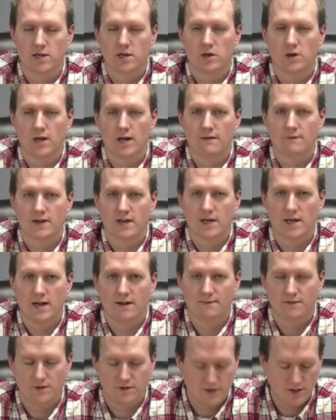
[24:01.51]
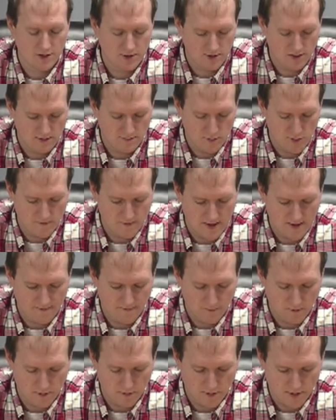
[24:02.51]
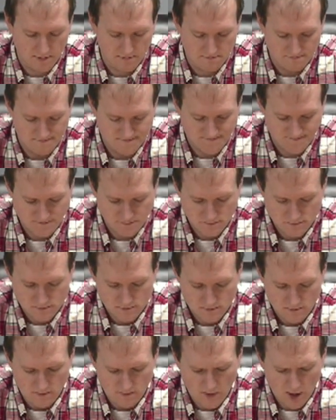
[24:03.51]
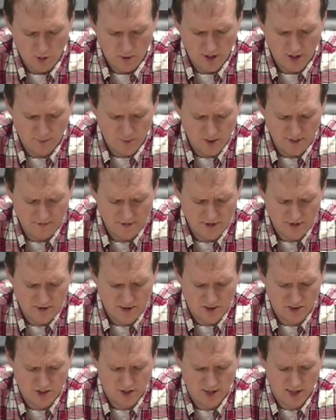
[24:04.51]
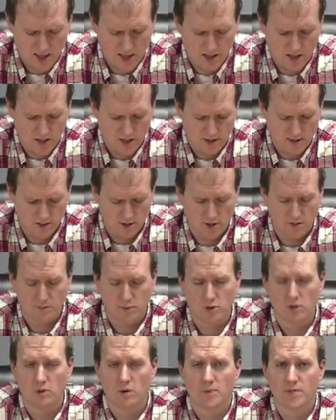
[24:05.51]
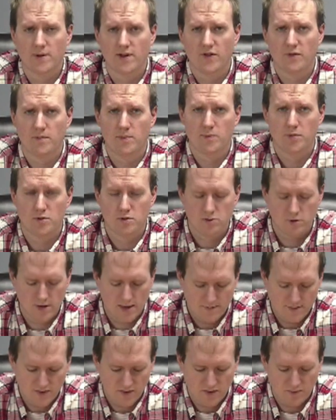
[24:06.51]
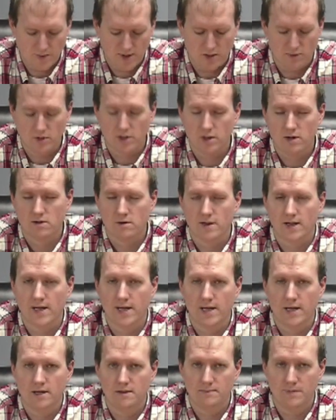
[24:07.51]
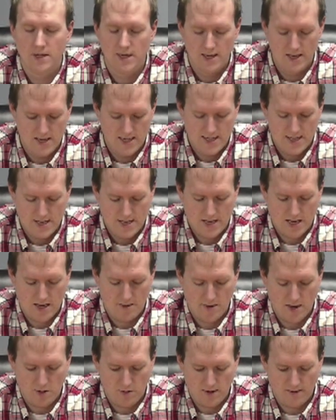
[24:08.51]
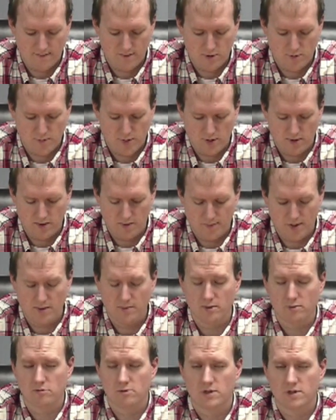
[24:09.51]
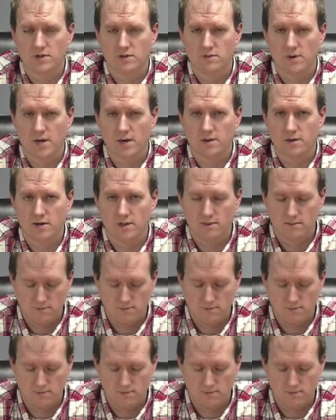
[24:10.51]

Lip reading: to have that conversation and move that forward. We had a brief discussion on lawnmower replacement program. This had been a recurring item. However, per the Public Works Director,